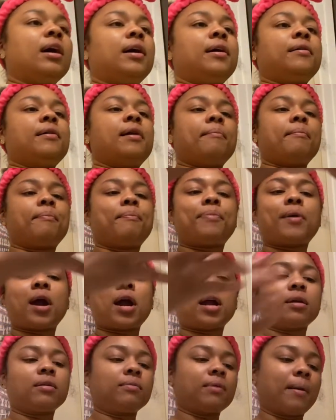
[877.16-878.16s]
Um,
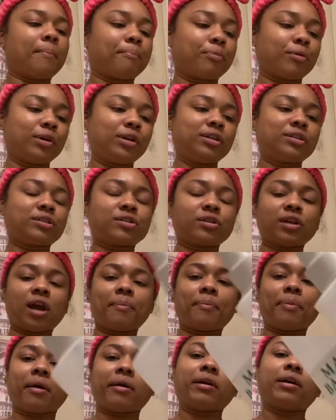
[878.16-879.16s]
probably, I'm pretty sure
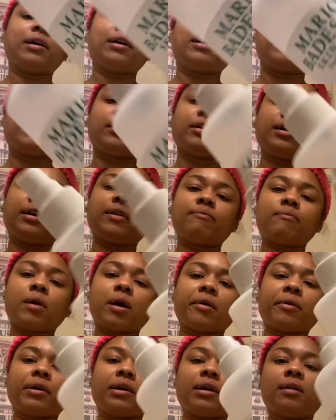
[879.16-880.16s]
y'all probably heard of
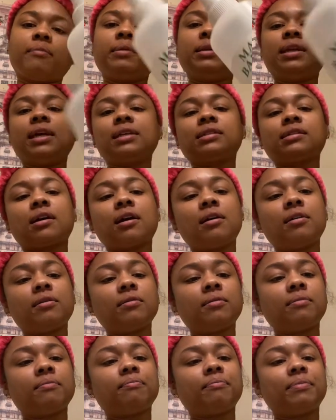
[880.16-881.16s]
Mario
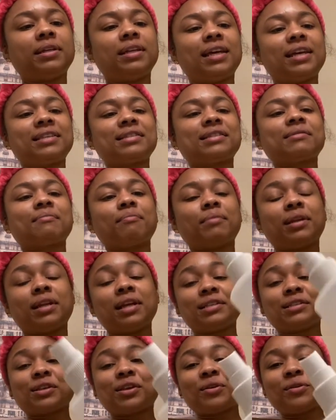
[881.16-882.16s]
Badesco,
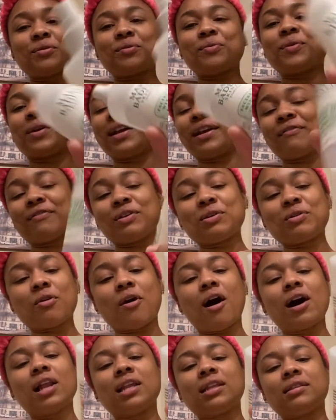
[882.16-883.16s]
Badescu, whatever you
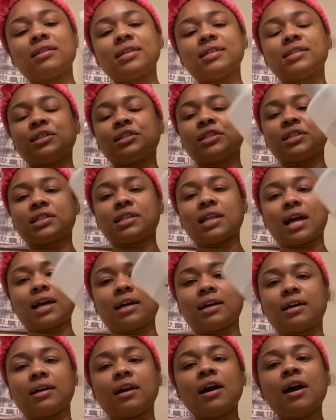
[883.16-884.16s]
call it. This is just
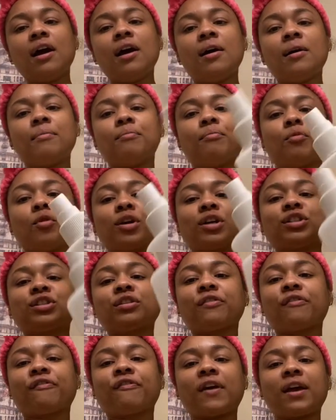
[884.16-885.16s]
like a
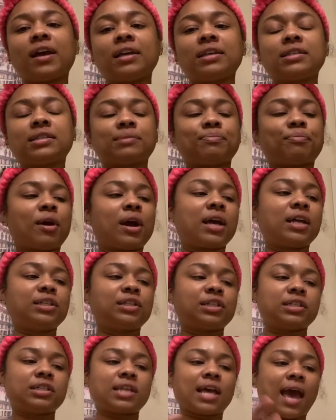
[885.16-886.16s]
moisture face spray
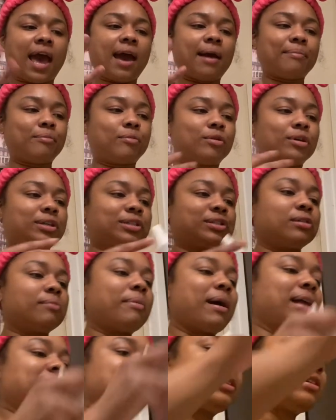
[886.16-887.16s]
just to add moisture
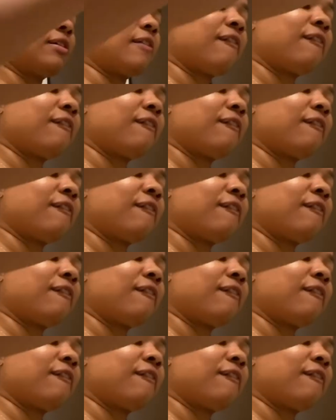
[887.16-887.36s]
back to your